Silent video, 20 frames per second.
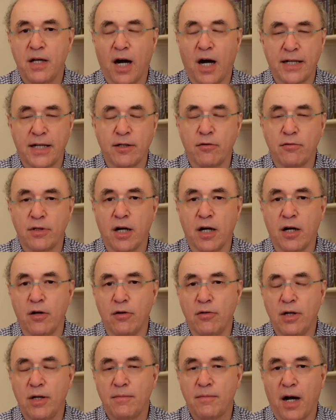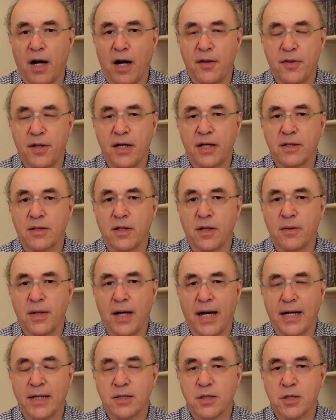I don't know. I think that
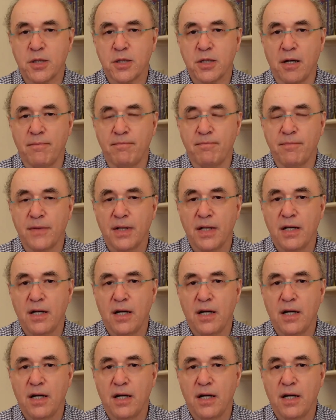that's um,